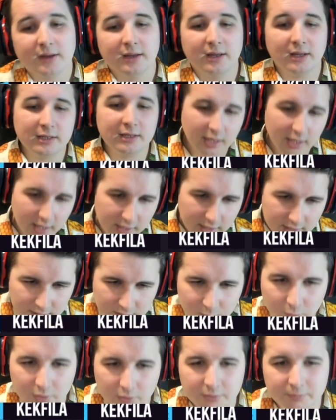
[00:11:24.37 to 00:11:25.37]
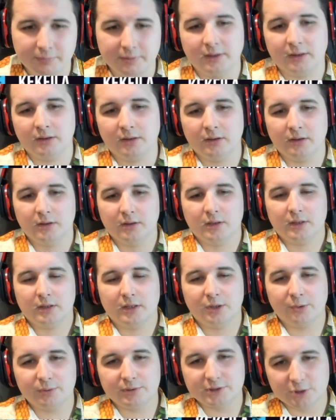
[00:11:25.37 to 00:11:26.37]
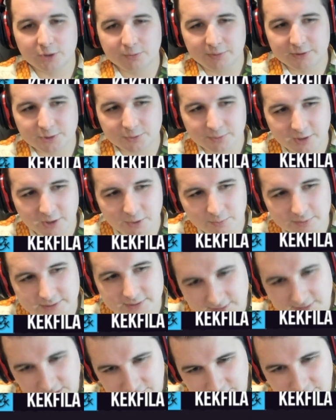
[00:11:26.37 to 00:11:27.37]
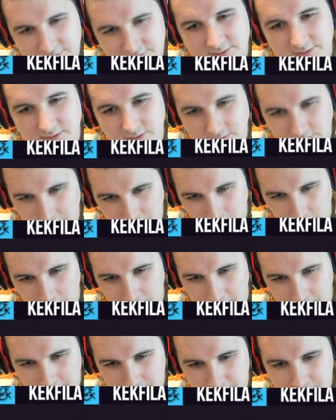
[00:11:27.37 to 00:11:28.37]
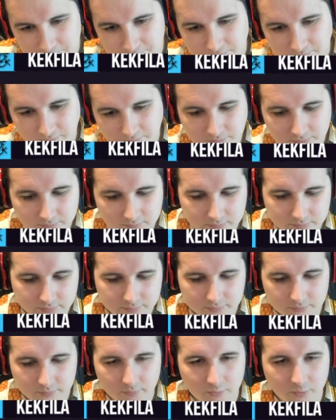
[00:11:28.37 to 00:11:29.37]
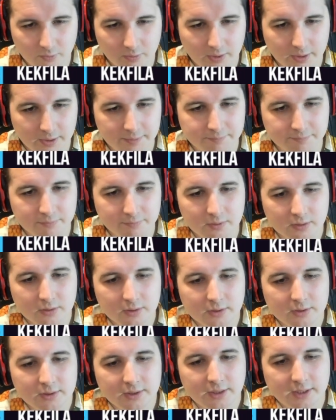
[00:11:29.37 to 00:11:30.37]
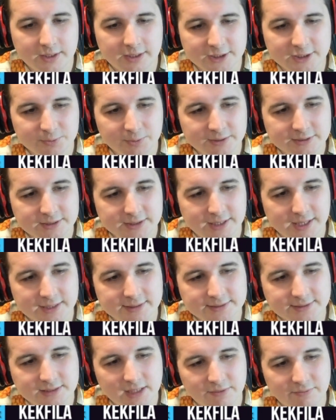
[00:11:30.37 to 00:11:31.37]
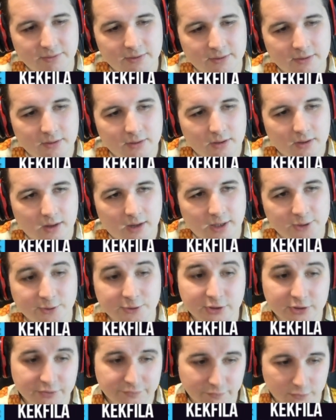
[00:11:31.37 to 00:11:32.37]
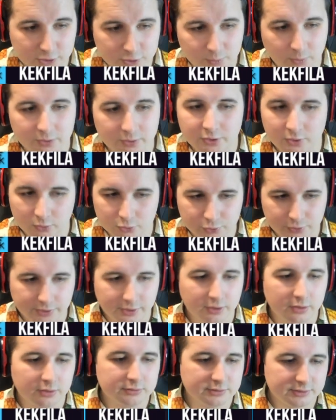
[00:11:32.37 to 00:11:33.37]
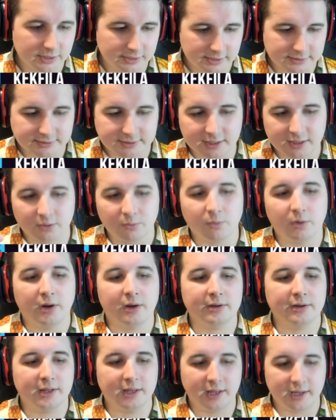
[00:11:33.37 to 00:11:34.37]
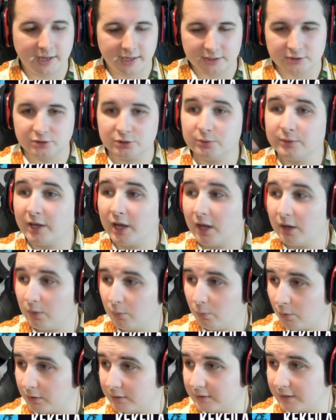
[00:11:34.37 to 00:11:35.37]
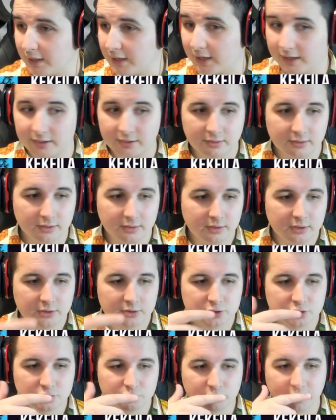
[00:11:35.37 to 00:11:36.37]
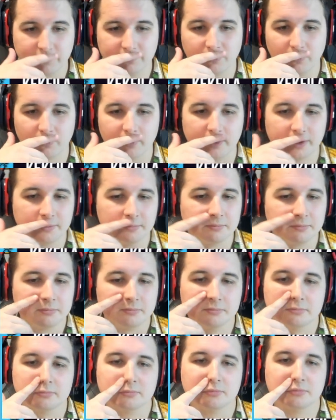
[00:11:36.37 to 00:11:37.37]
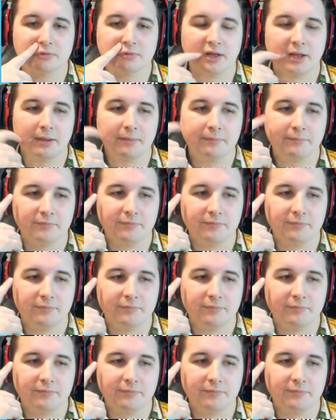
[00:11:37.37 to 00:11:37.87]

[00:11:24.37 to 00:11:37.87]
And yeah, he would be. He would still be swinging with 7 somewhere. Right? And he swings again 7. So I take the first one, no trigger. Take the second one, and I get a 2k and a 1k straight for him. Okay?